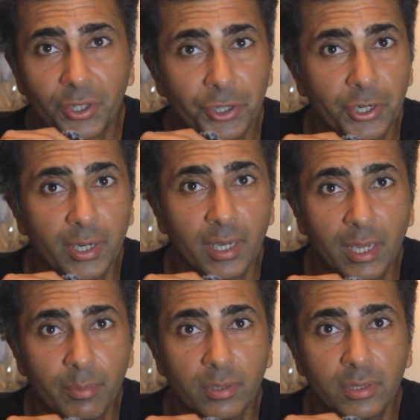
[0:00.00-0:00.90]
earning
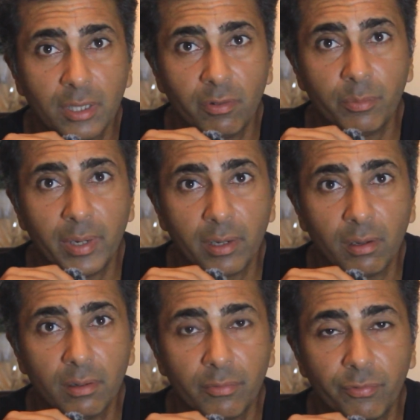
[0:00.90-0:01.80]
him a silver
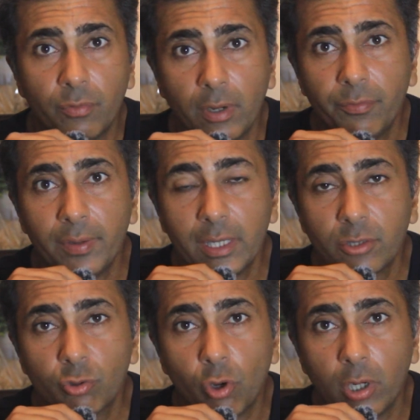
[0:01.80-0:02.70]
medal, will
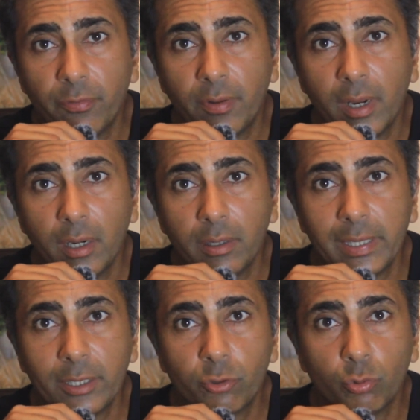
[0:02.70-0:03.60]
face qualifier
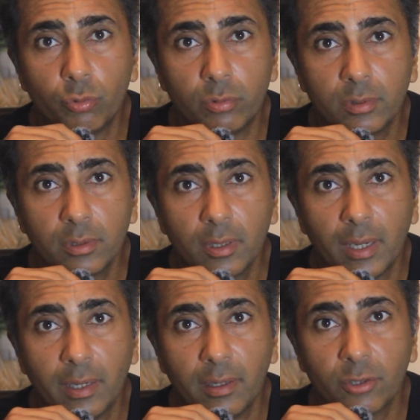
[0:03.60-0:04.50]
Li Tu
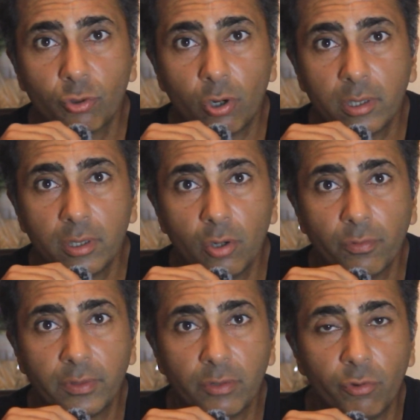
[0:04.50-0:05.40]
in his quarter
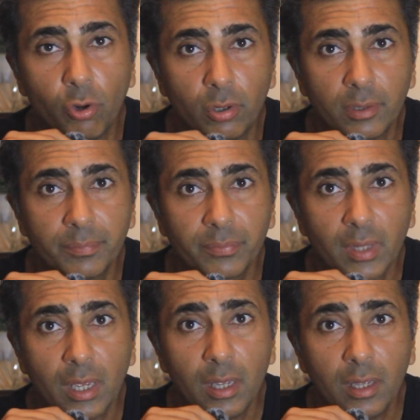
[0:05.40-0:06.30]
of the draw.
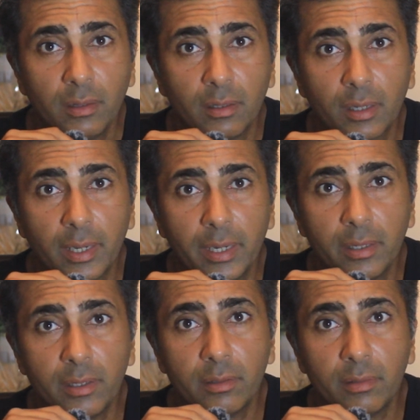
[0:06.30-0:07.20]
The
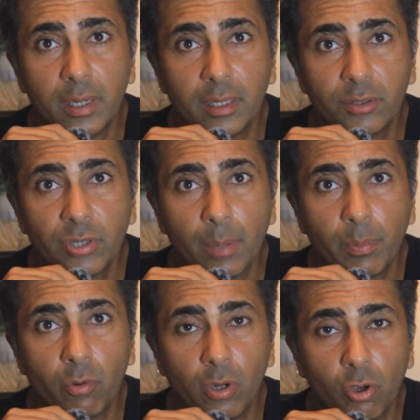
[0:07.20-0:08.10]
Canadian Denis
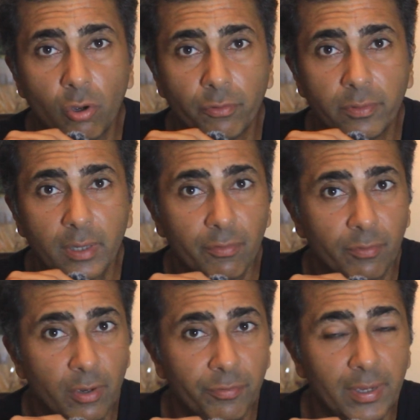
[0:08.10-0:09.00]
Shapovalov
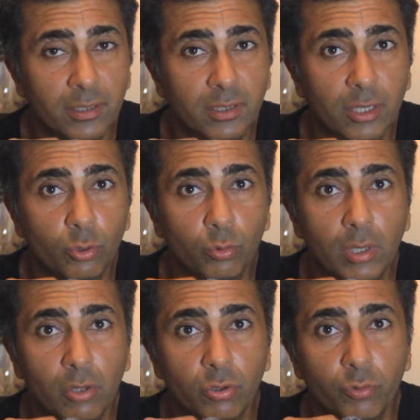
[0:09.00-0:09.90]
will face the
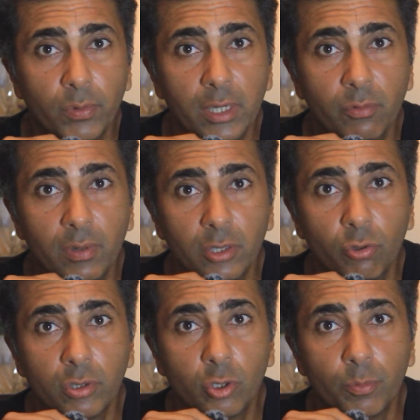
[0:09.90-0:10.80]
2021
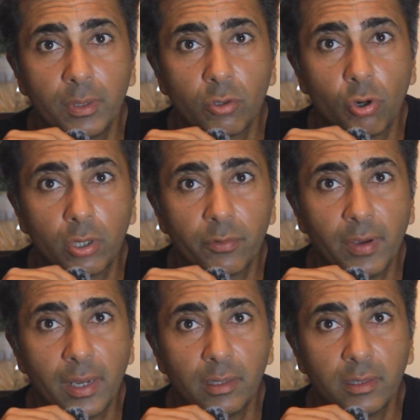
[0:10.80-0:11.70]
US Open
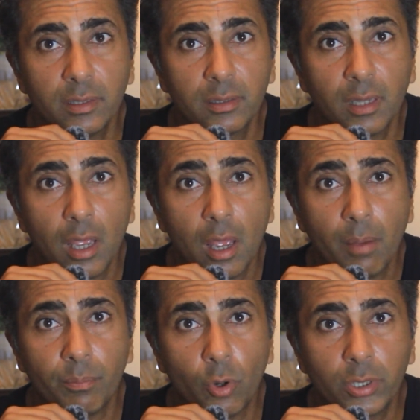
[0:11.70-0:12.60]
quarterfinalist
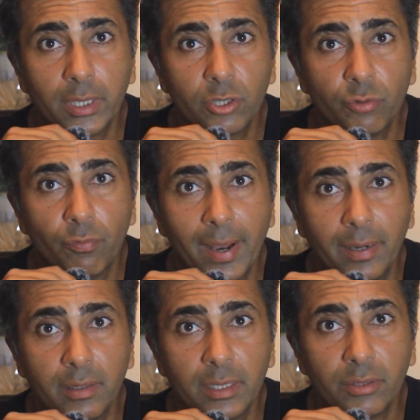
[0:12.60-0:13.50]
Botic
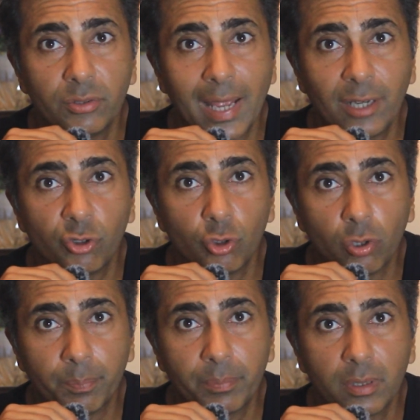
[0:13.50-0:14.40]
van de
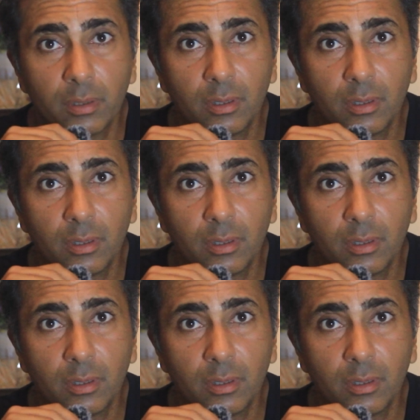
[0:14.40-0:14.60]
Zandjulp.